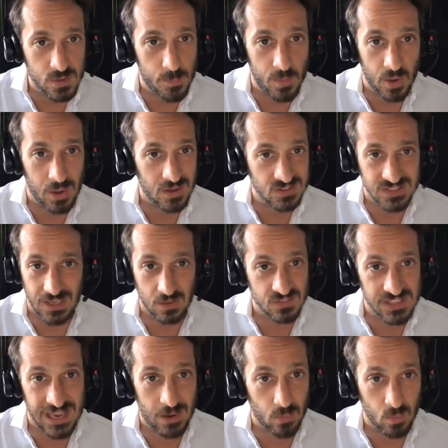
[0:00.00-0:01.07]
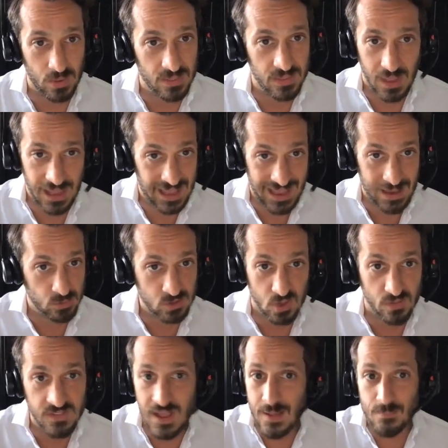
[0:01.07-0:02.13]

to pull ourselves out of.